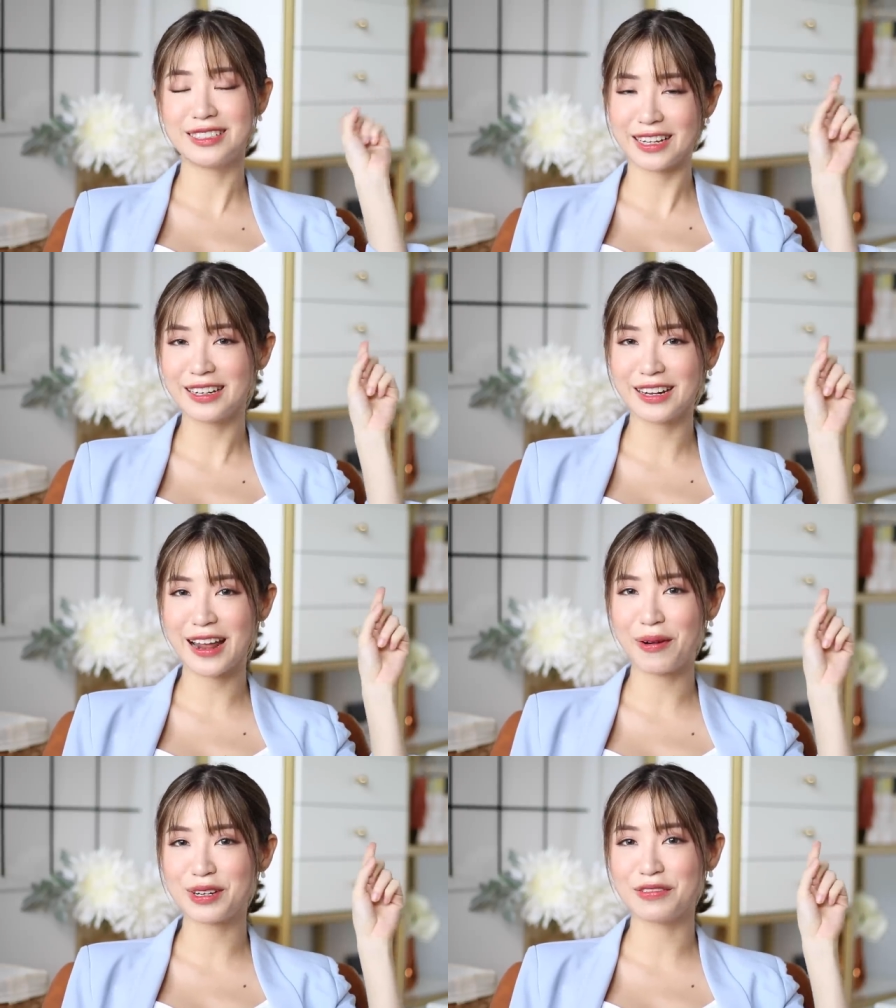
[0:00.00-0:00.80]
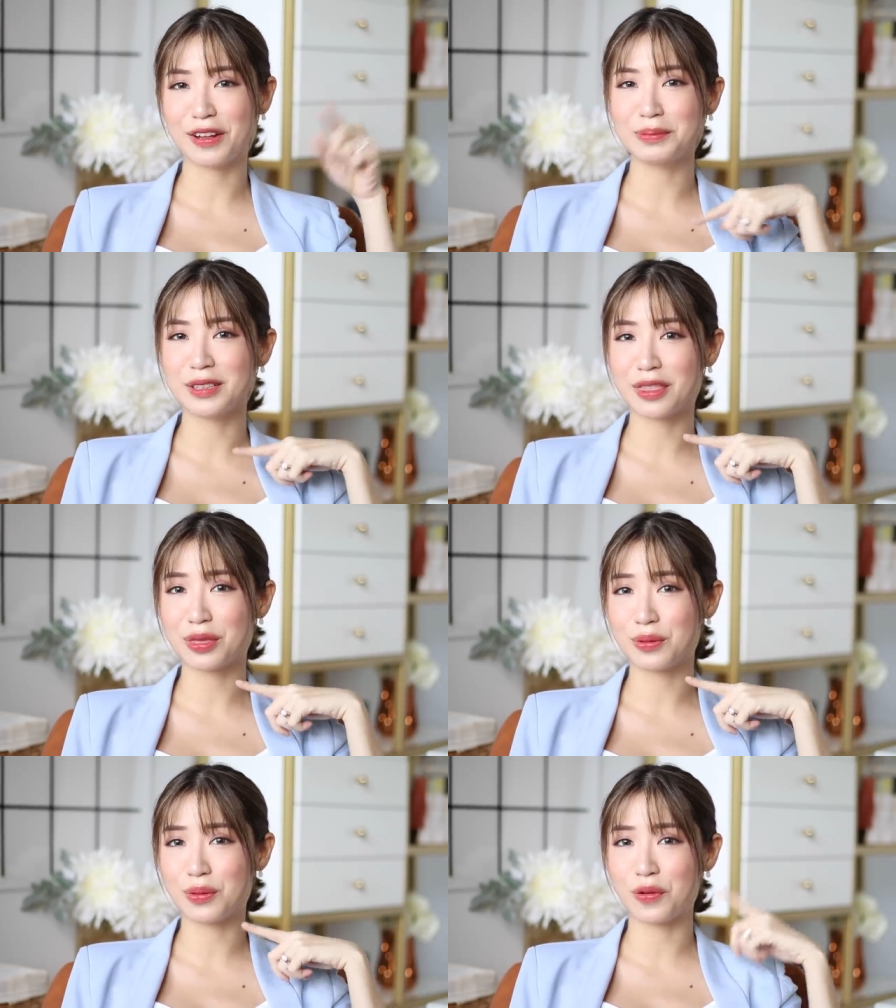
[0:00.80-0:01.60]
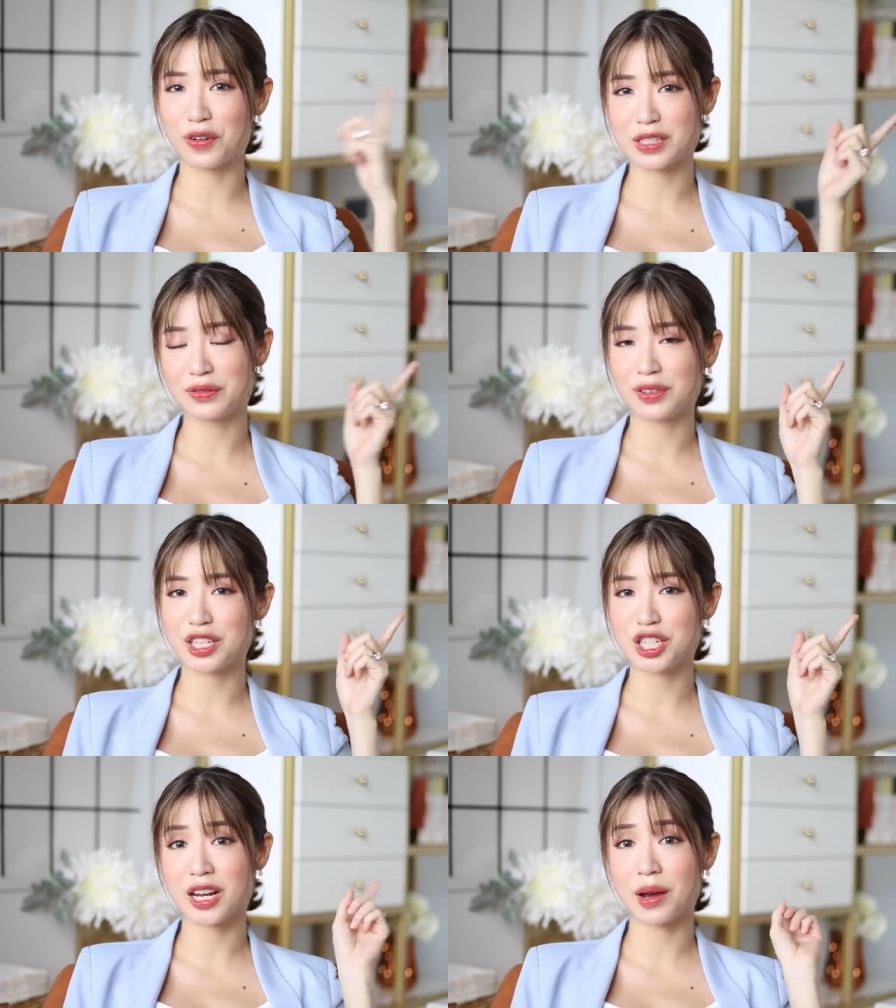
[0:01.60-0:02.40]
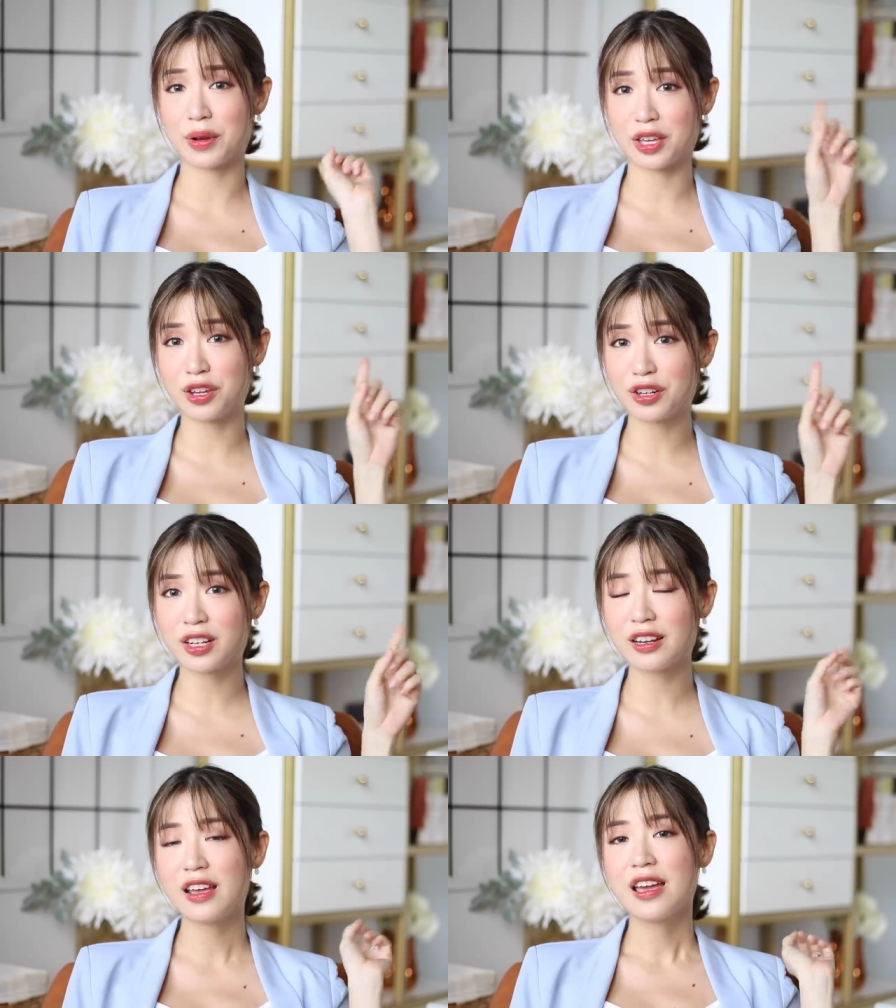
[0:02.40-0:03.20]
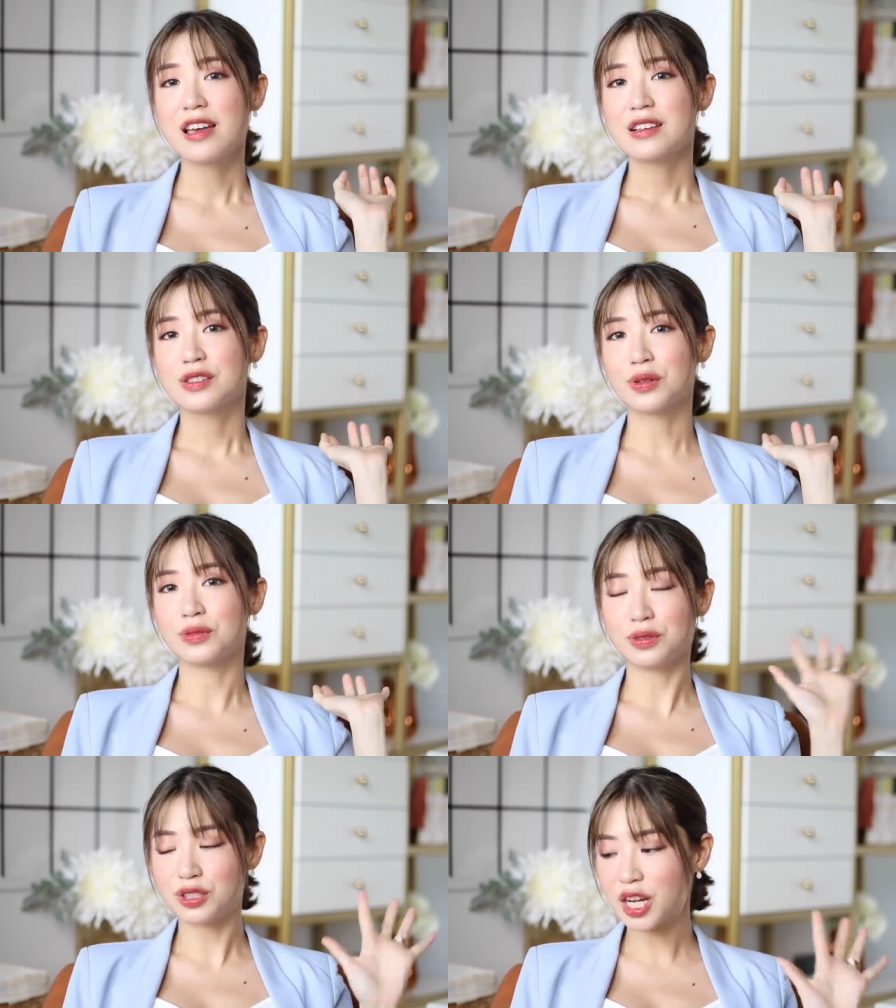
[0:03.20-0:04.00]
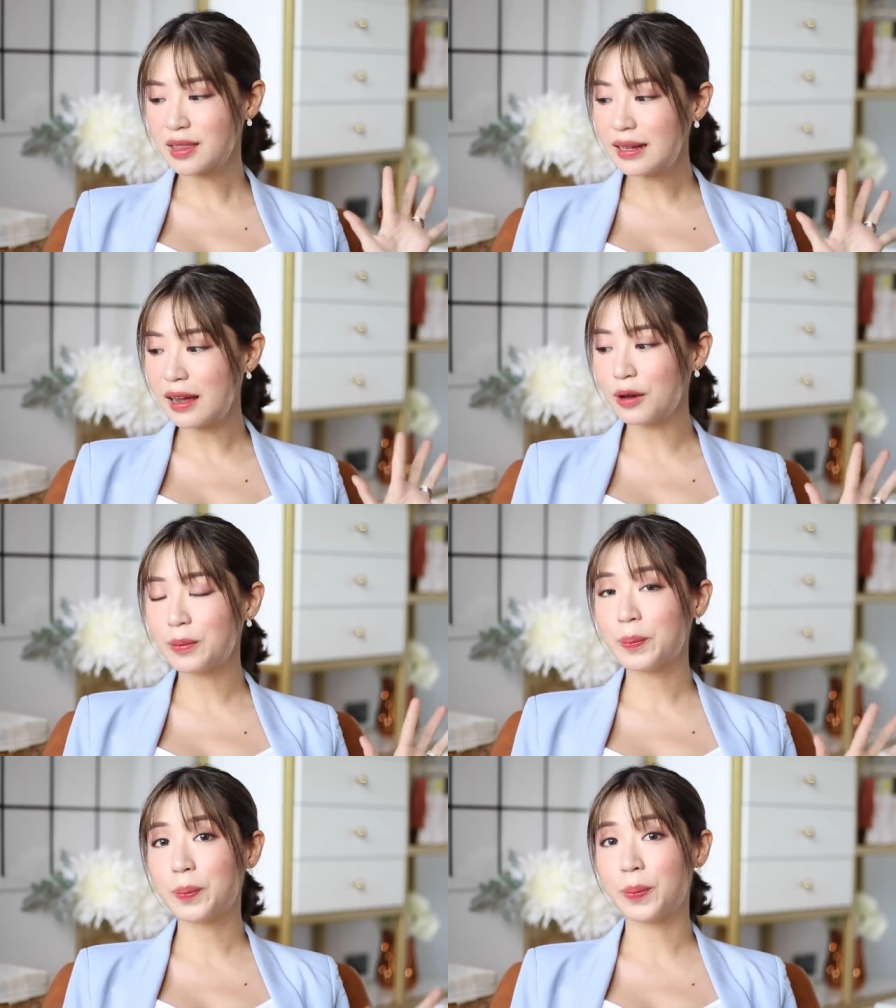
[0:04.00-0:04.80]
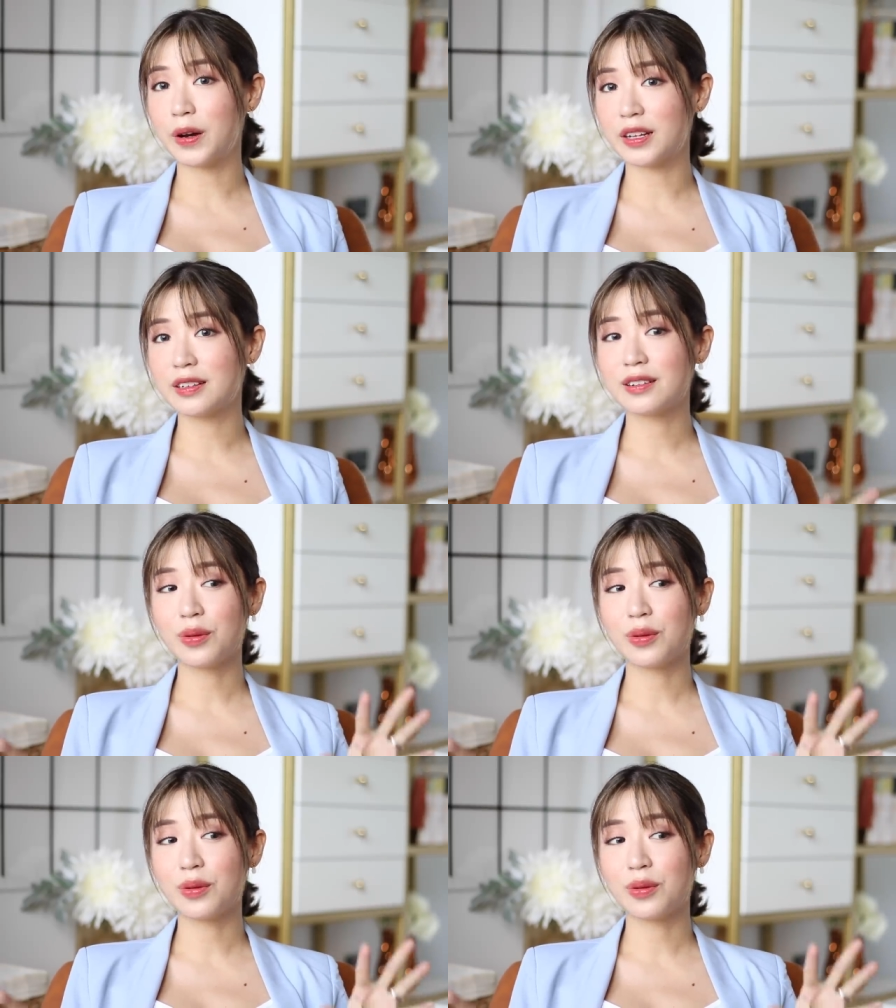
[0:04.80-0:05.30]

did and how I developed it through over-exfoliation and how I cured it. So do check that out. But